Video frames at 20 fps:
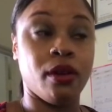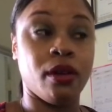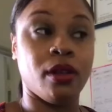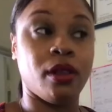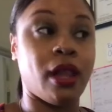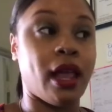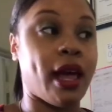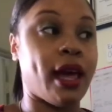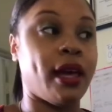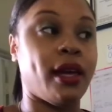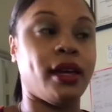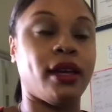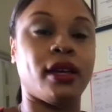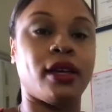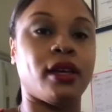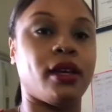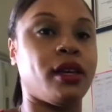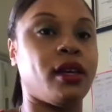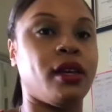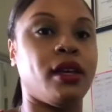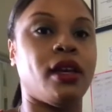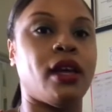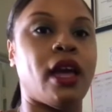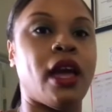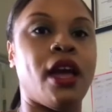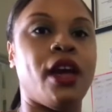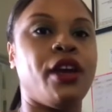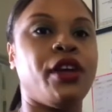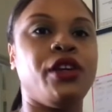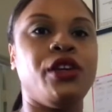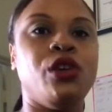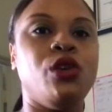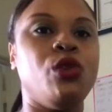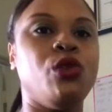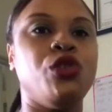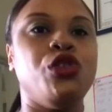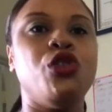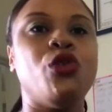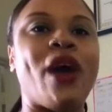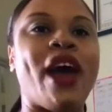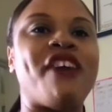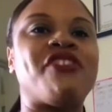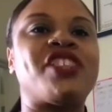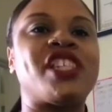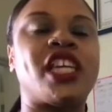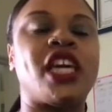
Like, you have to